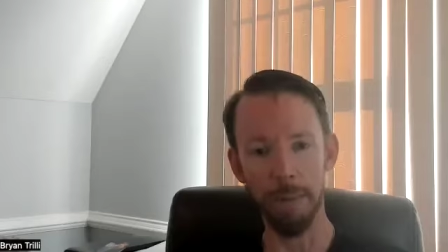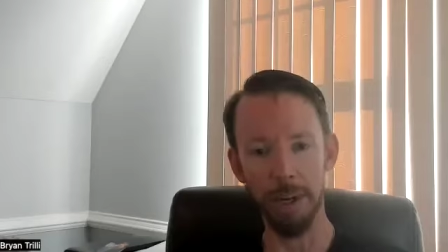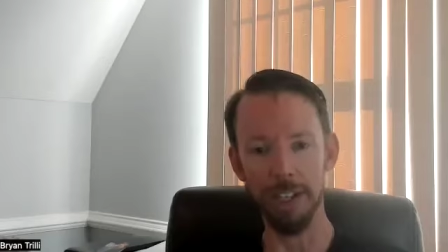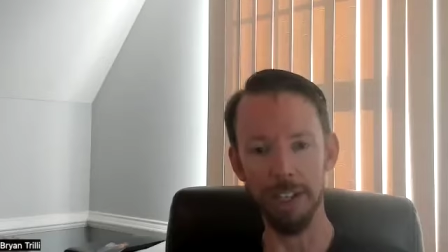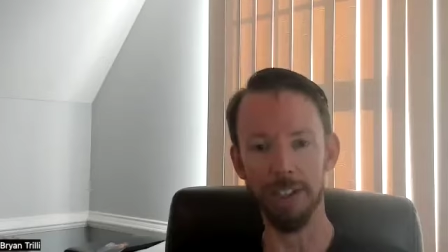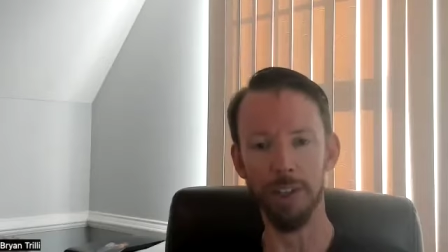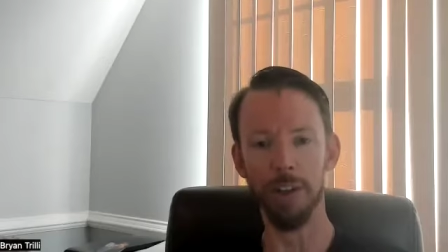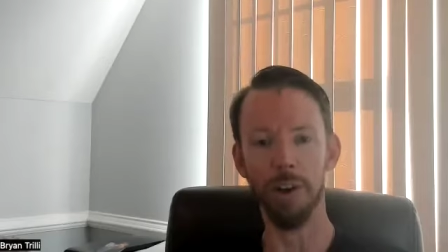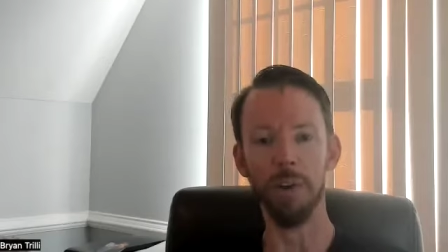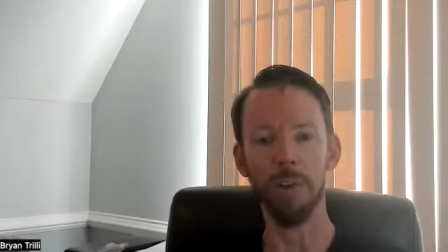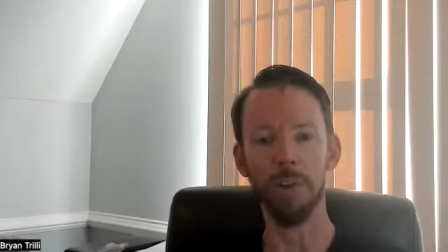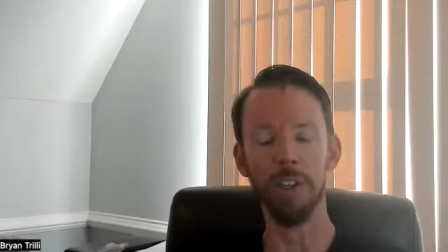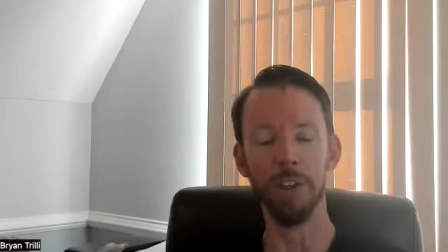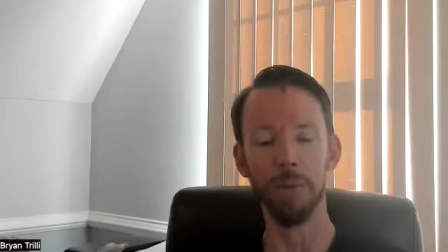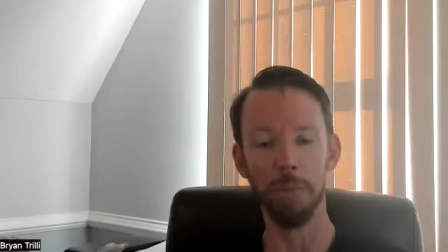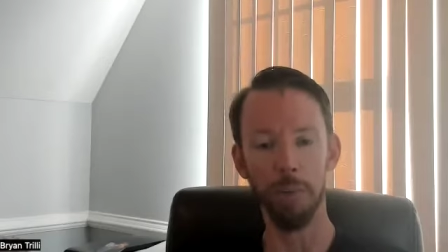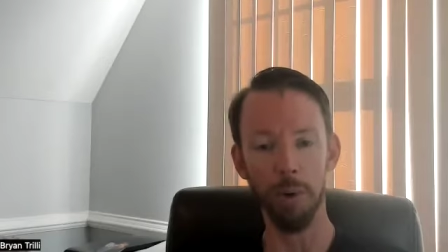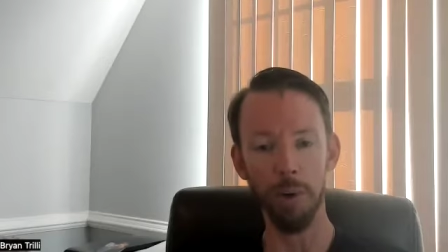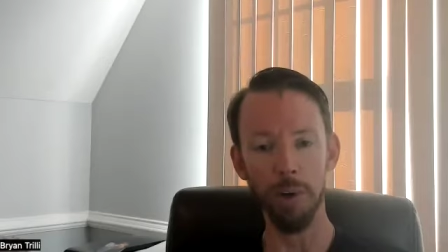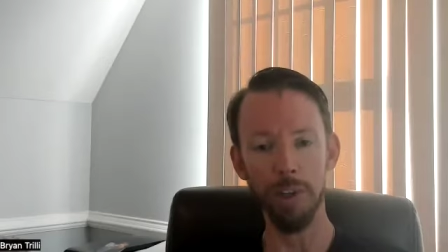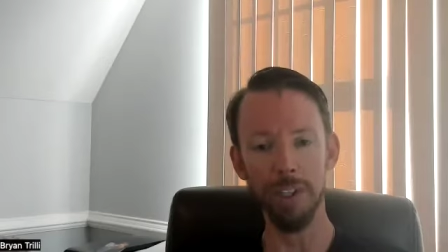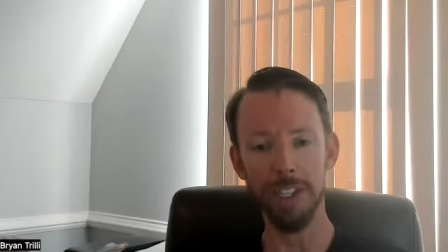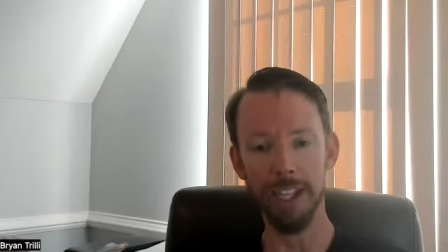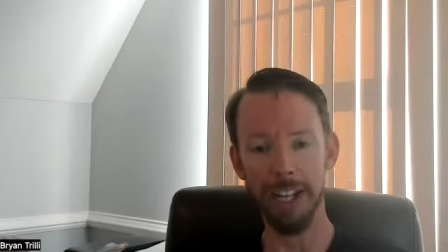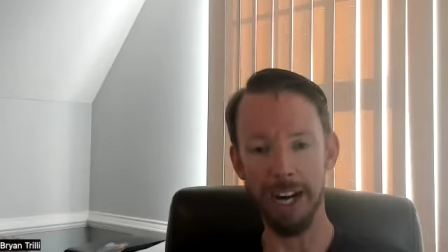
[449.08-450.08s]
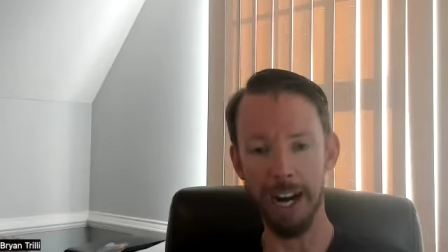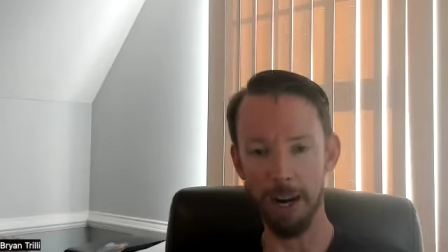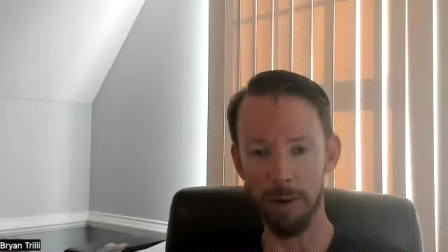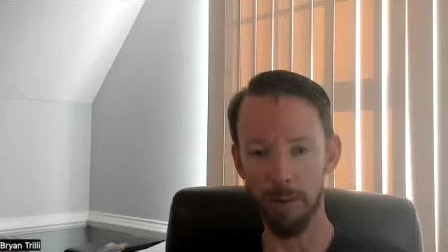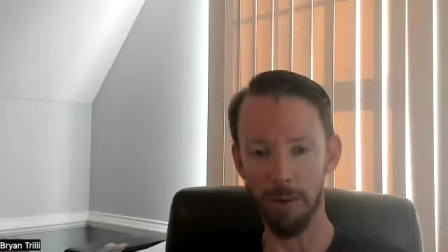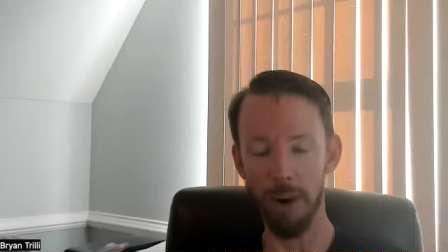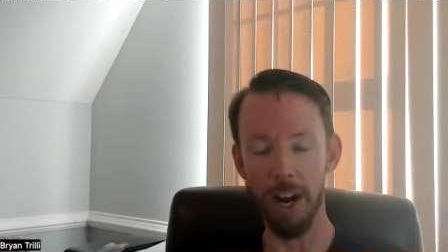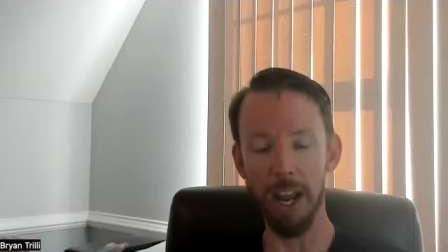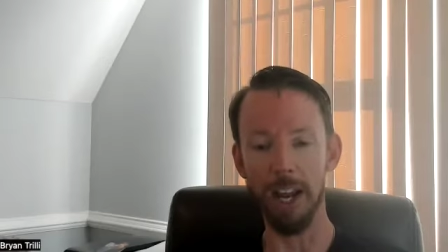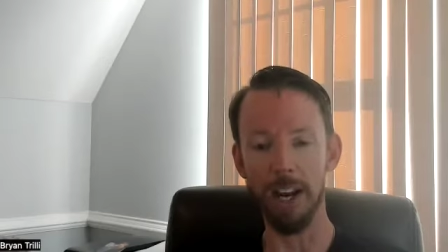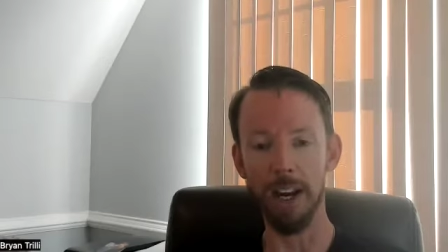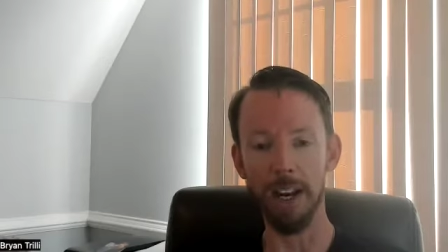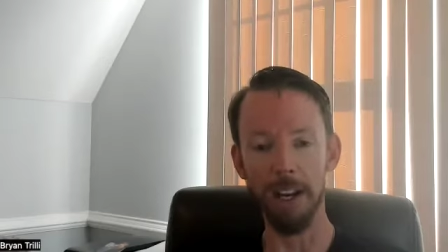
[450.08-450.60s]
based on all these books that I
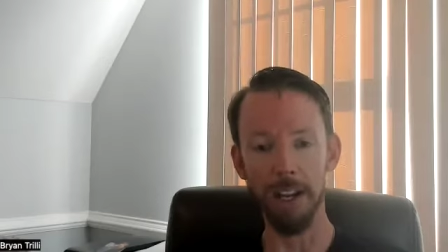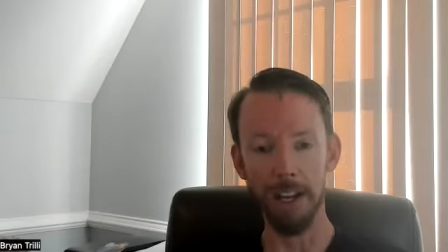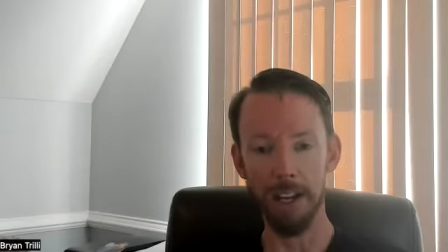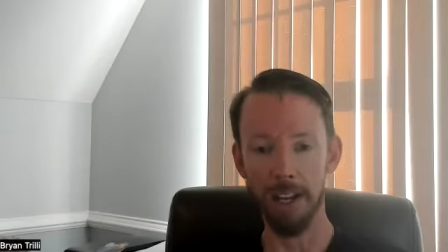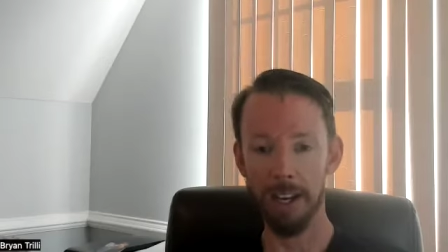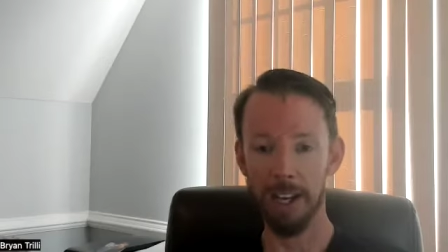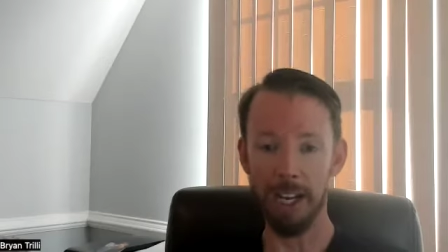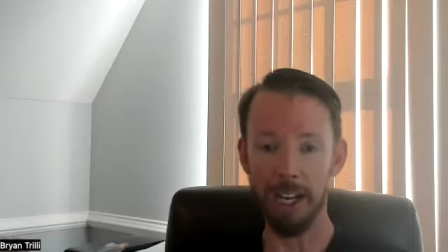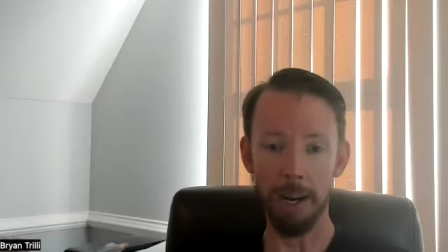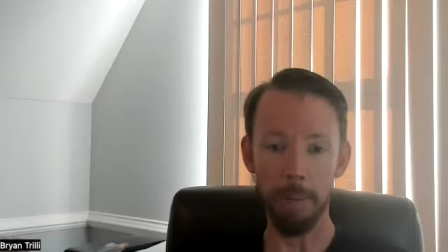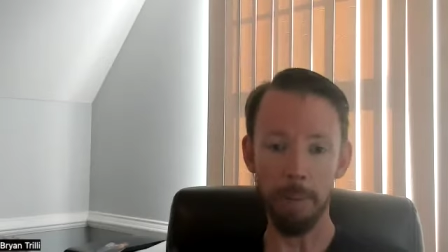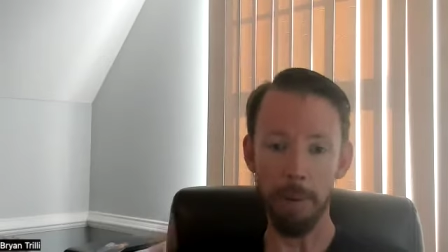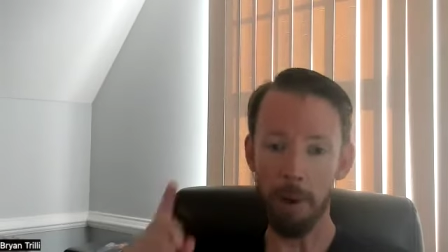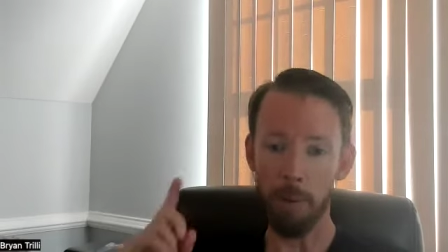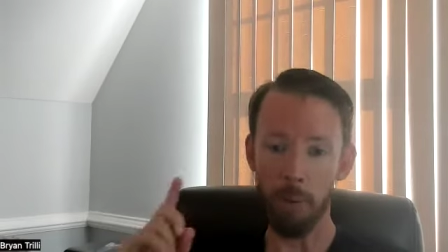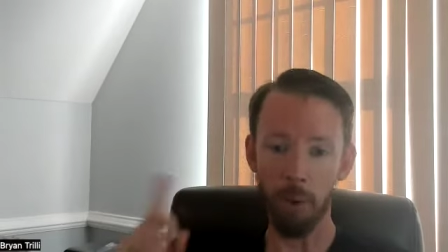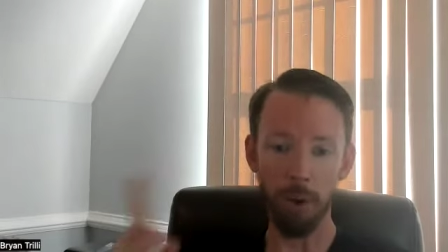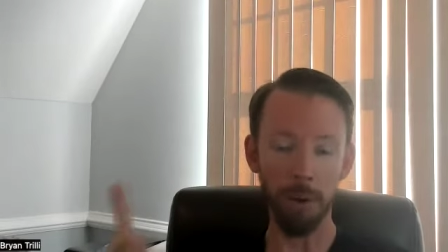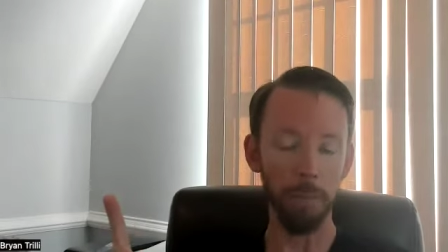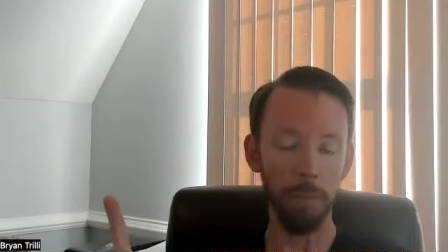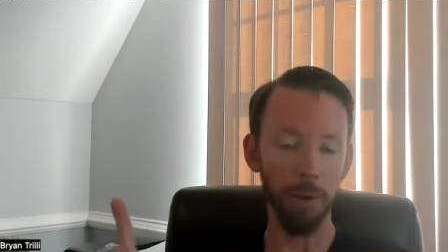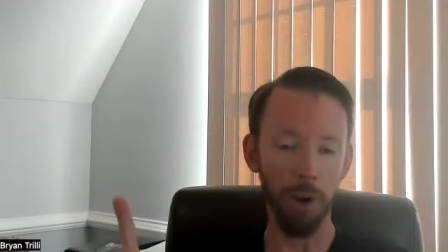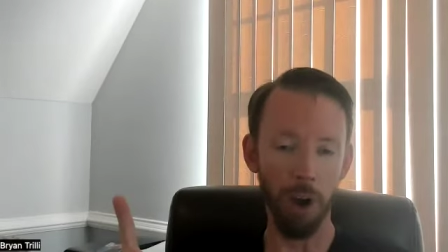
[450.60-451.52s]
read. And I bought one